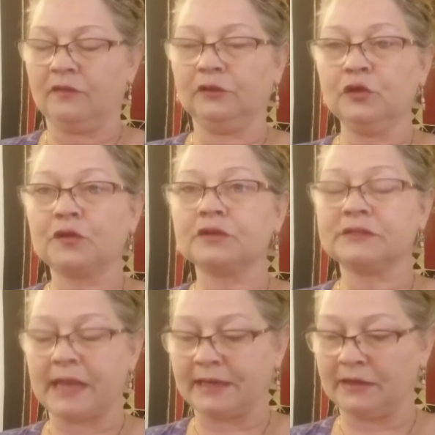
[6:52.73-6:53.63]
Luther
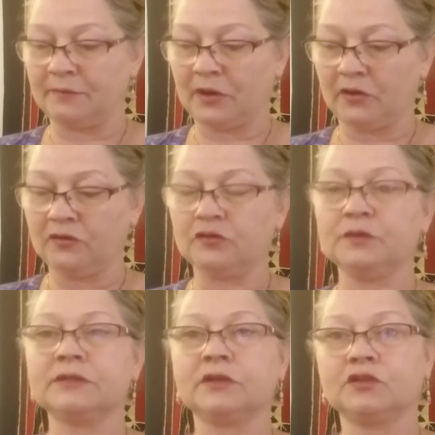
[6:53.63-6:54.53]
Standing Bear,
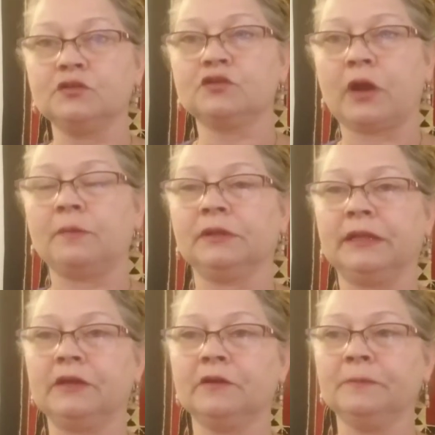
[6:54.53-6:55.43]
who is a Sioux tribal
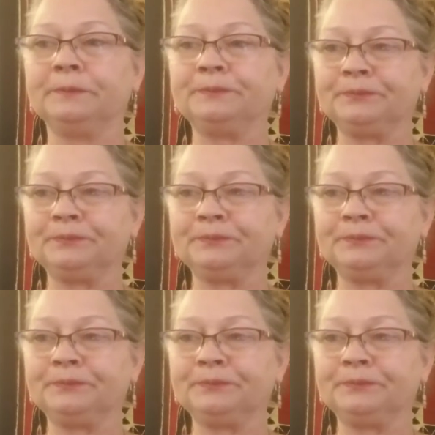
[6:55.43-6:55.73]
leader.